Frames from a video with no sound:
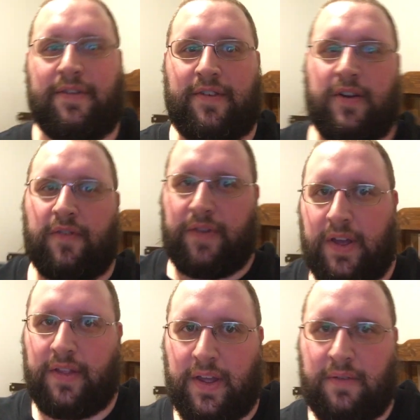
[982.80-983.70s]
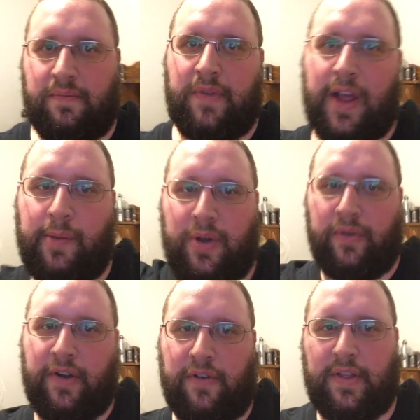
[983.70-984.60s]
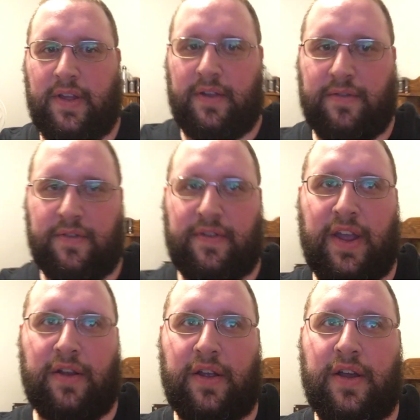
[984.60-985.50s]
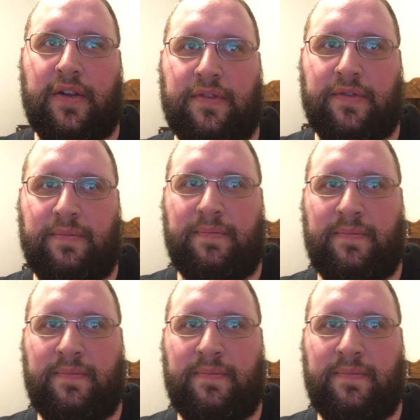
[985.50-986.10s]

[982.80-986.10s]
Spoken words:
year via the elbow injury that he sustained and cut his